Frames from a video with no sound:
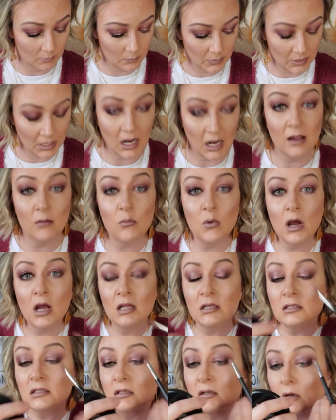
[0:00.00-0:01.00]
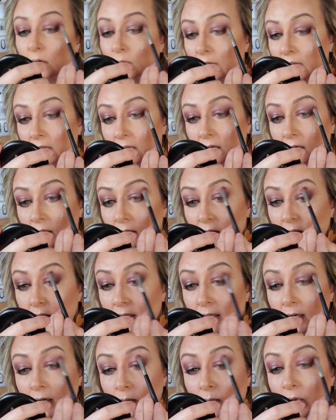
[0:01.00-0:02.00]
But I want to go in a
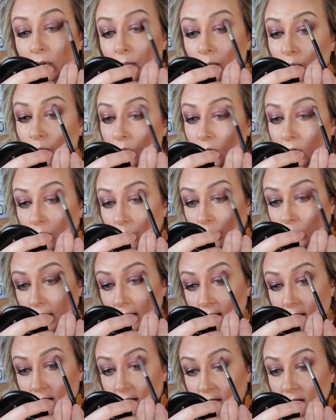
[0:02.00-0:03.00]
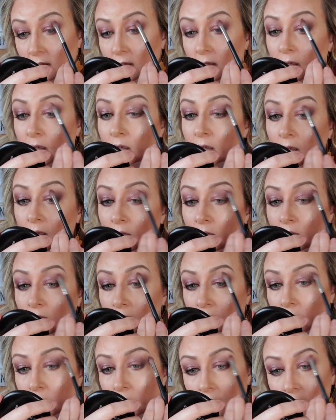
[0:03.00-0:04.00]
little bit more with,
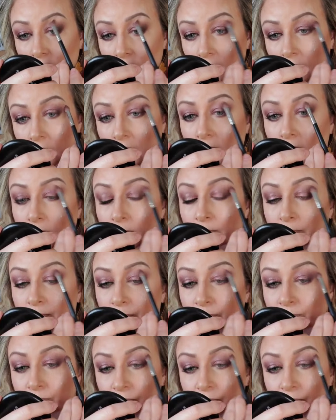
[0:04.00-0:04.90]
um,